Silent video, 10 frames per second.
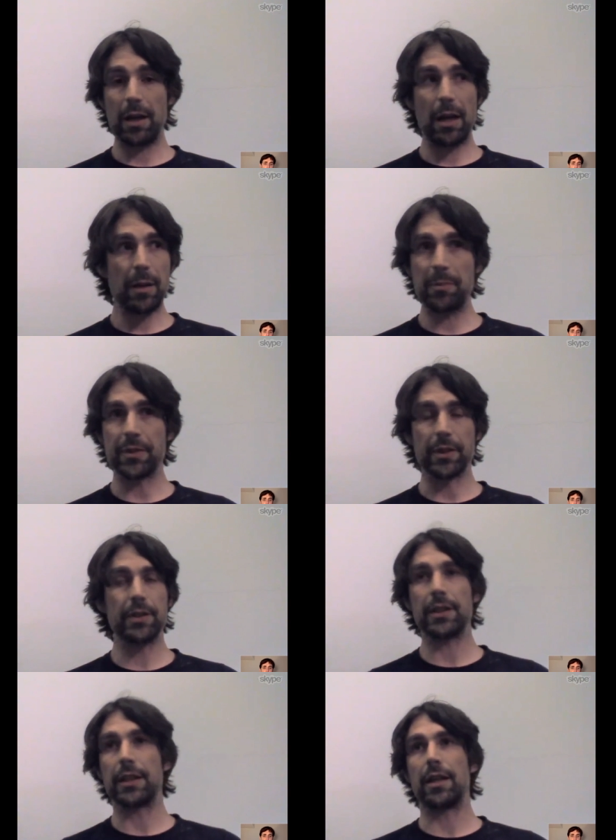Oh,
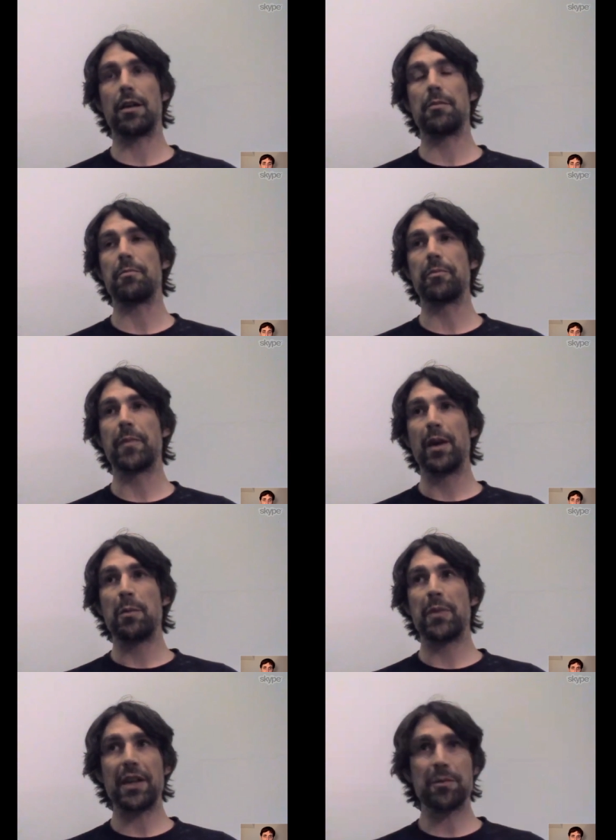absolutely.
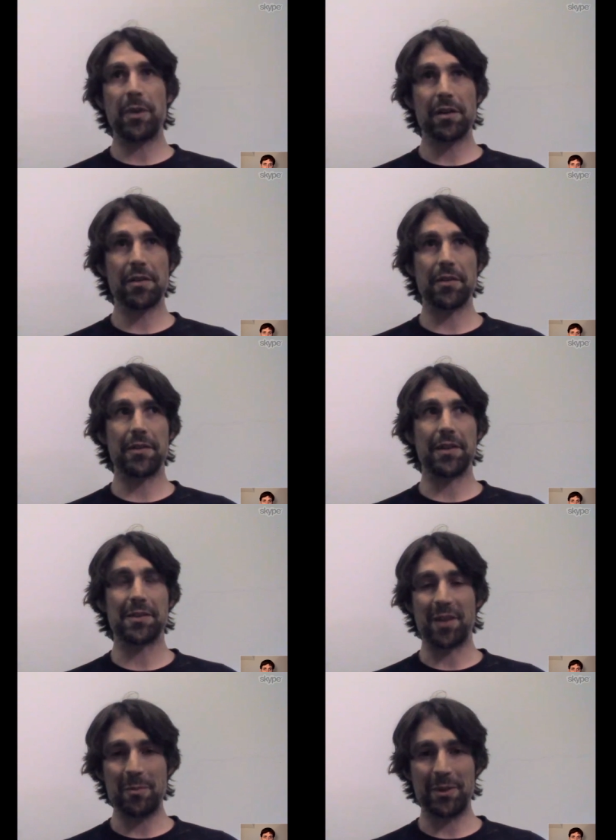But that's part of
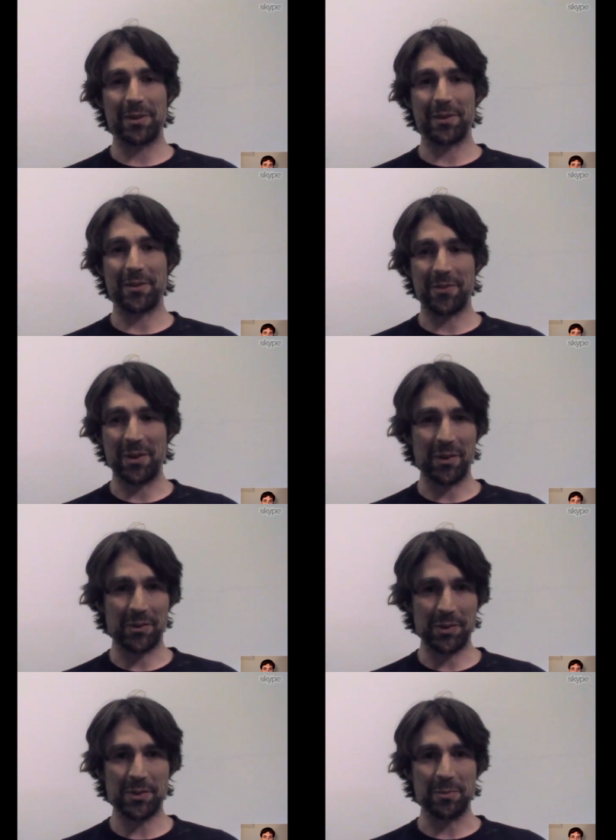the excitement and the
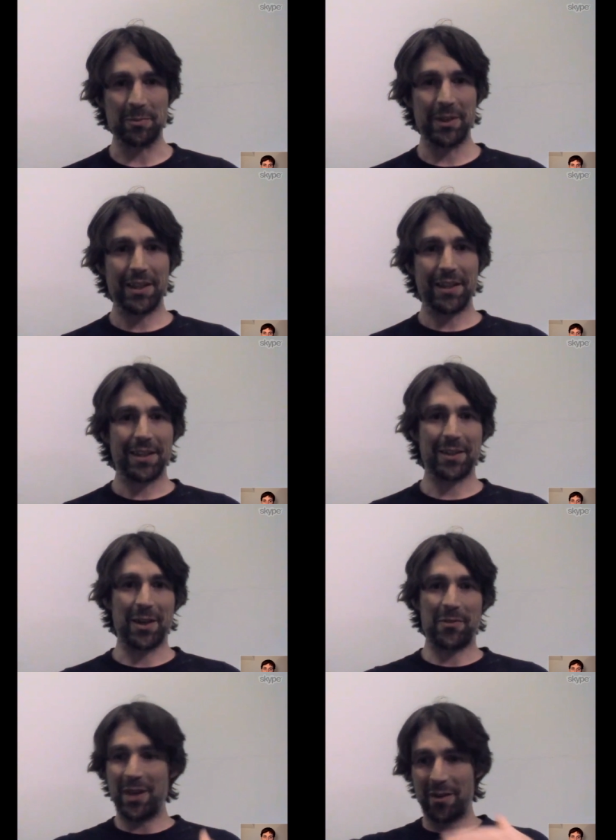fun of the system.
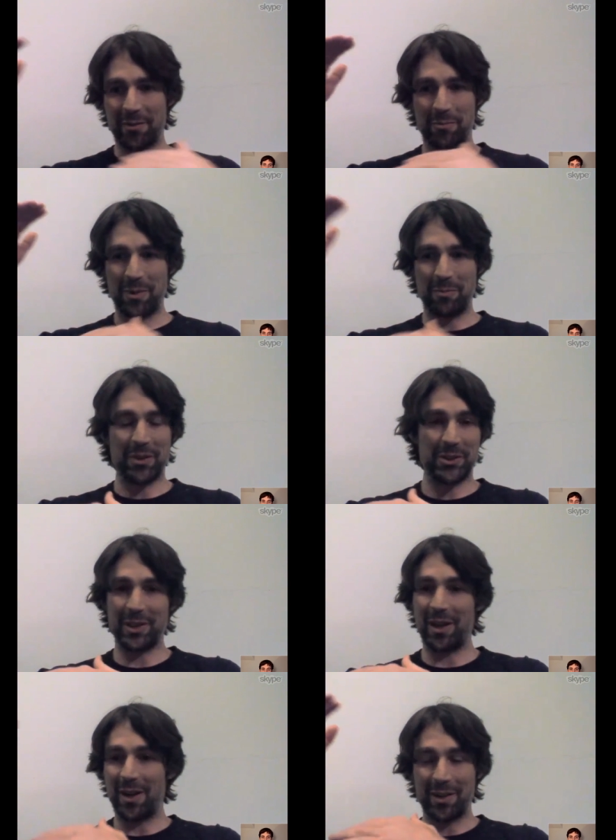If you have a
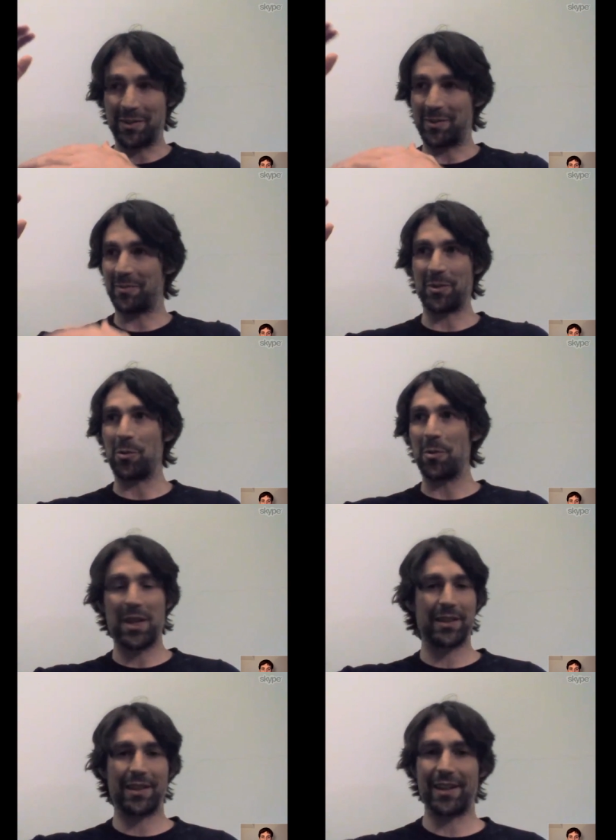bunch of guys
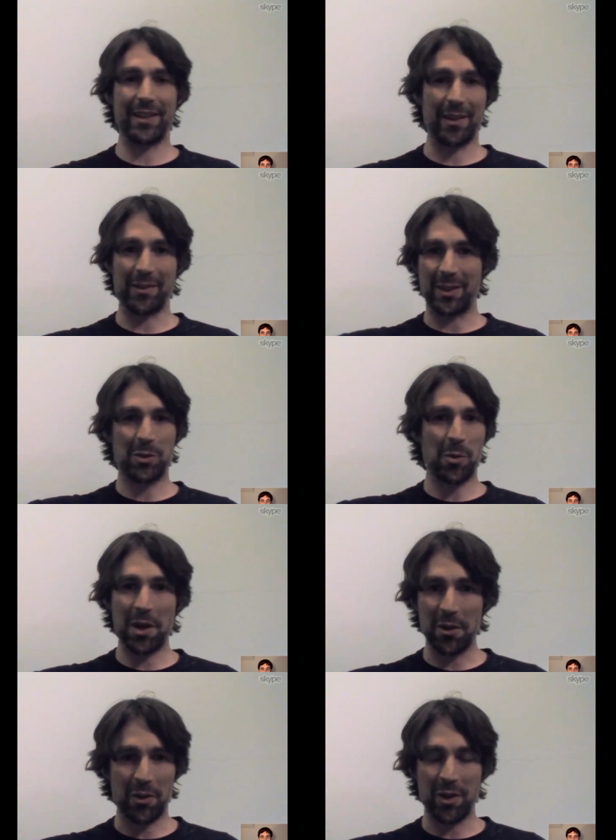all within
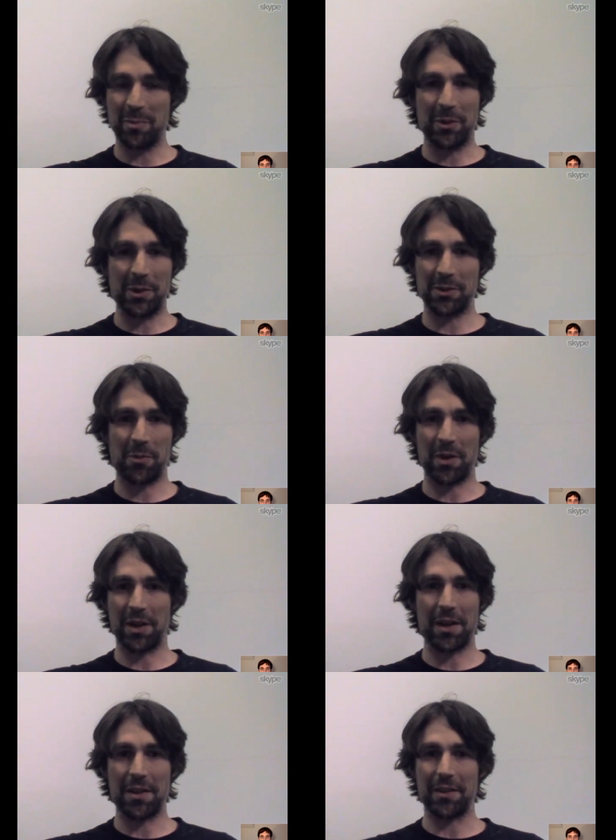say 20 or 30
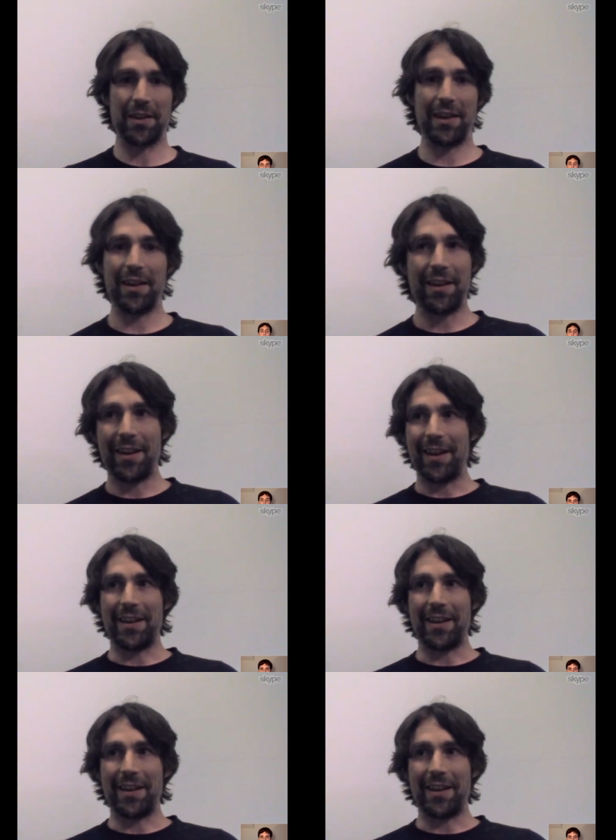points of one another,